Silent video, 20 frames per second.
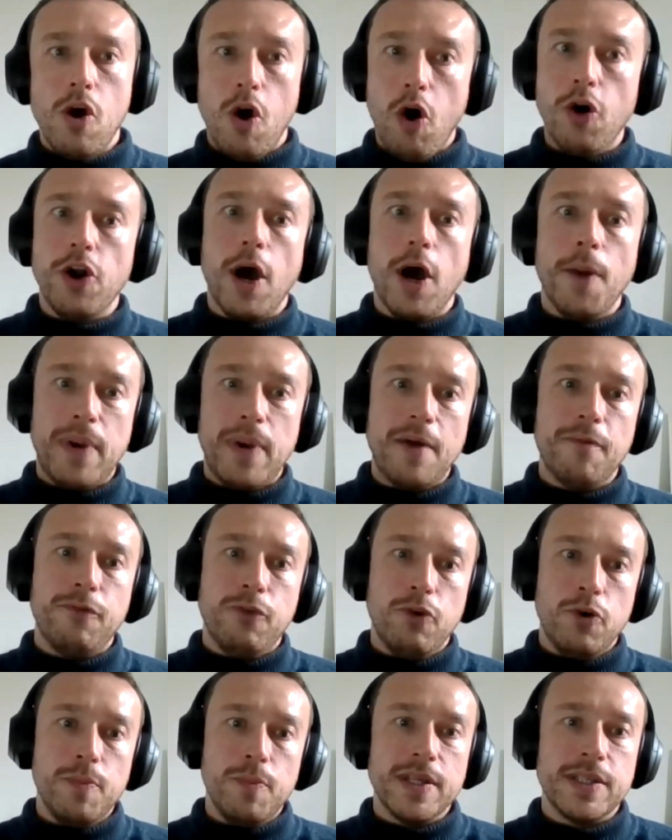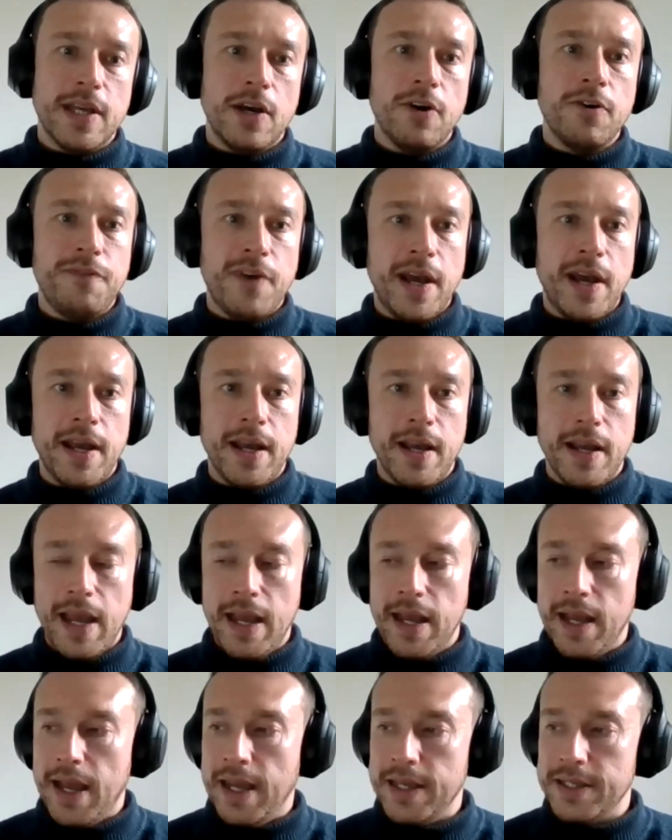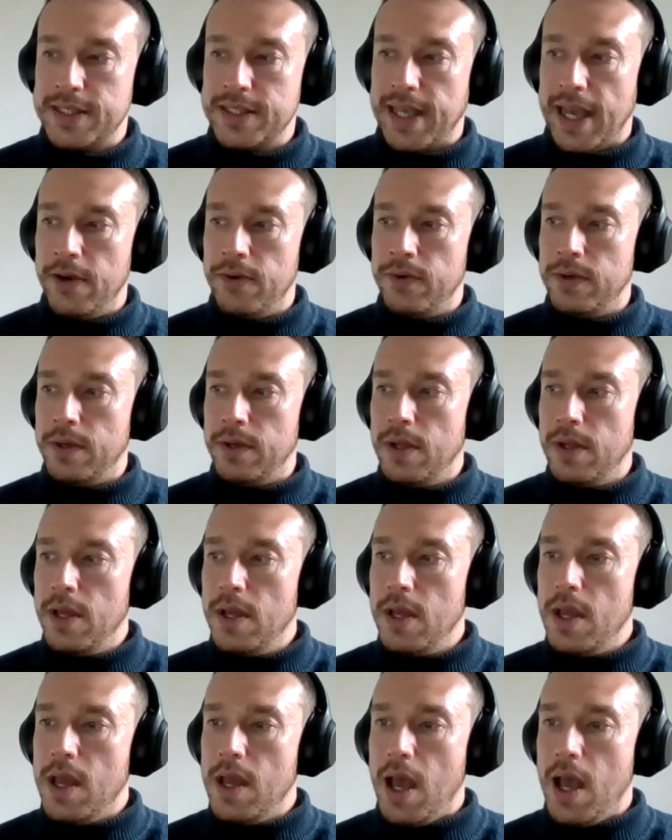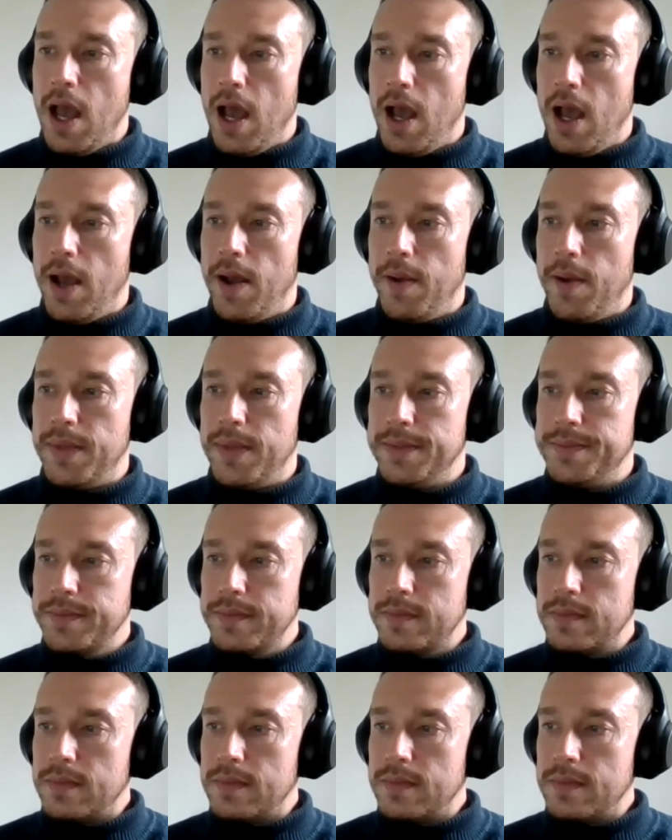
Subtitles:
on our platform itself at scale. And